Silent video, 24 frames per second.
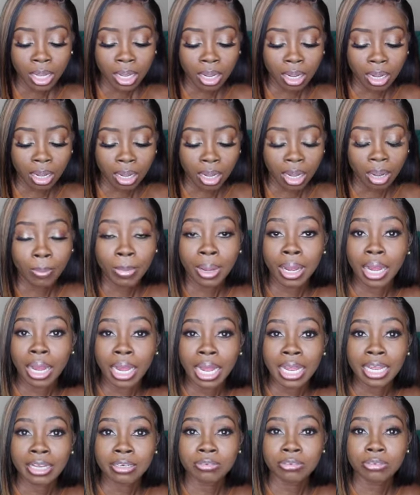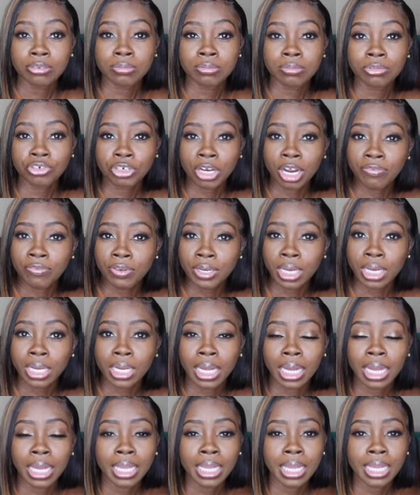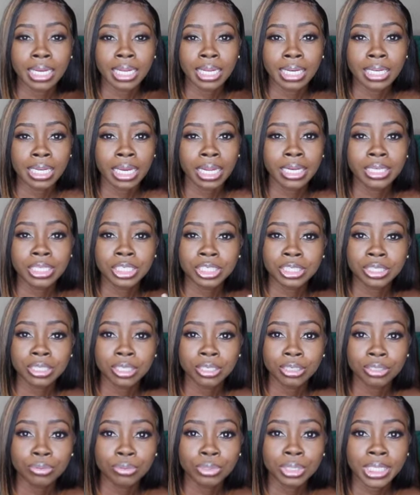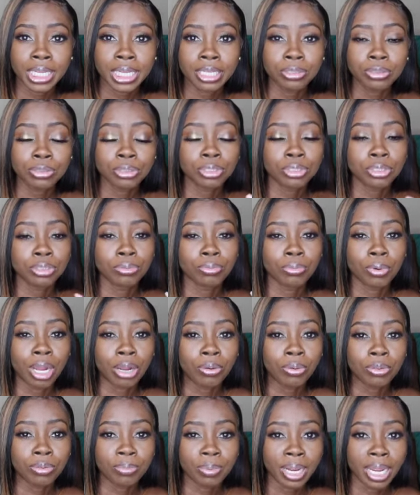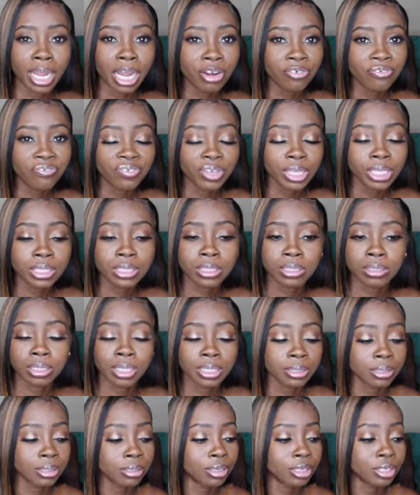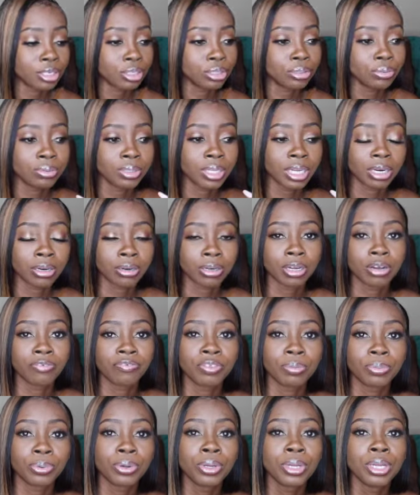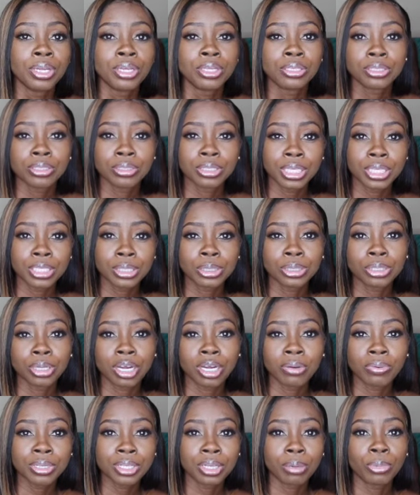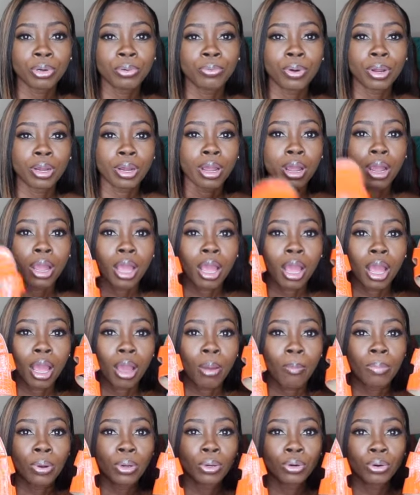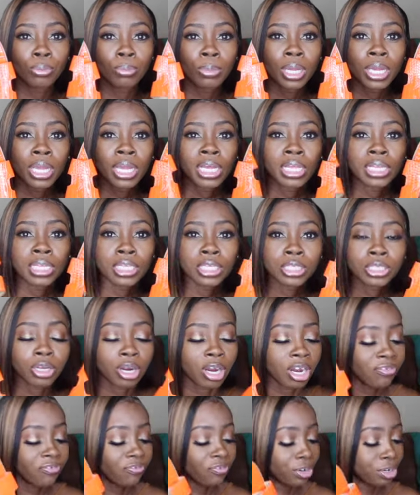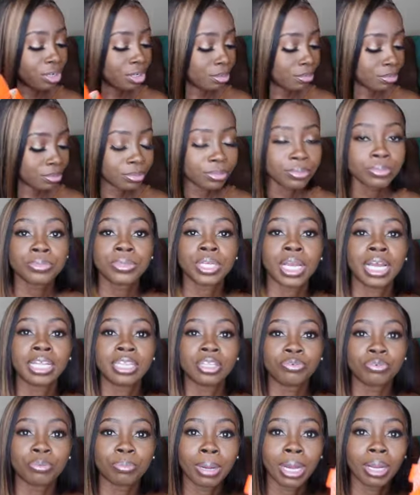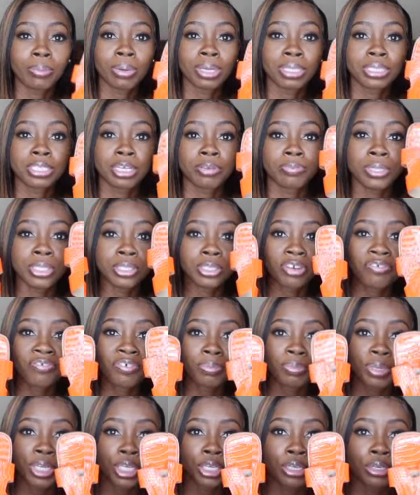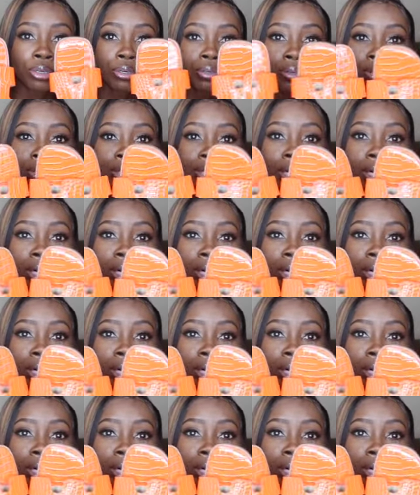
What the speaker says: I travel a lot, and I kind of just needed new sandals to rock with my outfits, things that are cute, that are comfortable. So getting started with number one. Boom. These are from, I had to remind myself, these are from Ego.